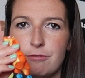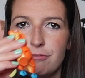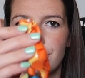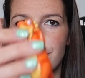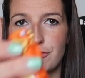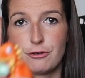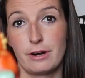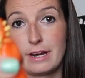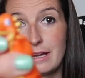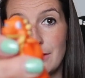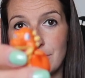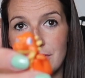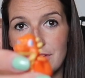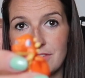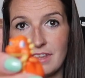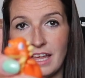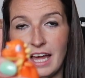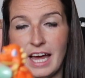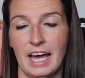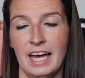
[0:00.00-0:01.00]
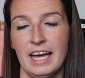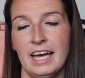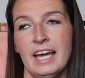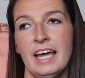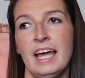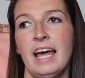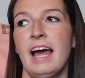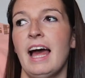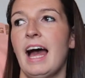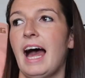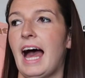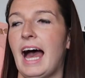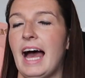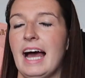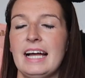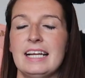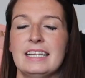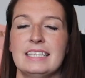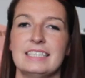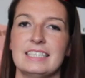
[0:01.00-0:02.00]
free with that,
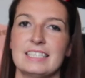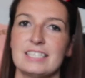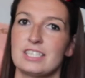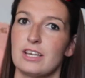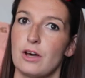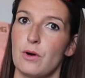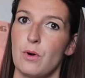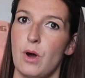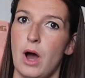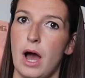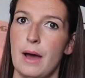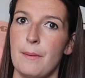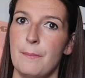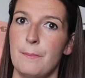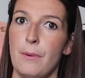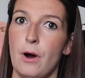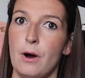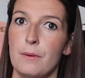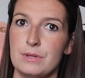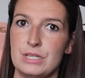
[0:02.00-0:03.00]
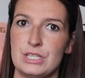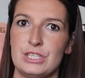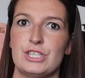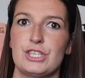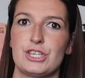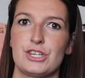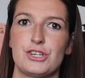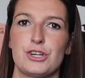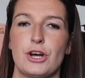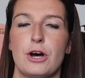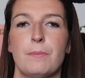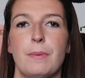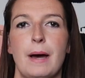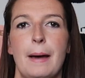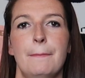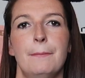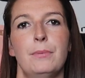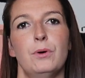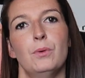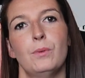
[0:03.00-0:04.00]
and so I popped into the shop
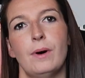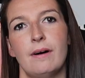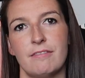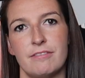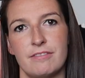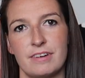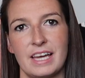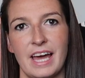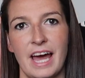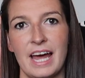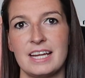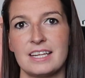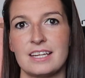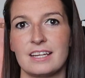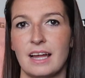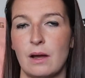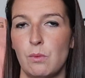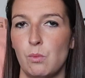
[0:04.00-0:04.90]
and bought one for Caden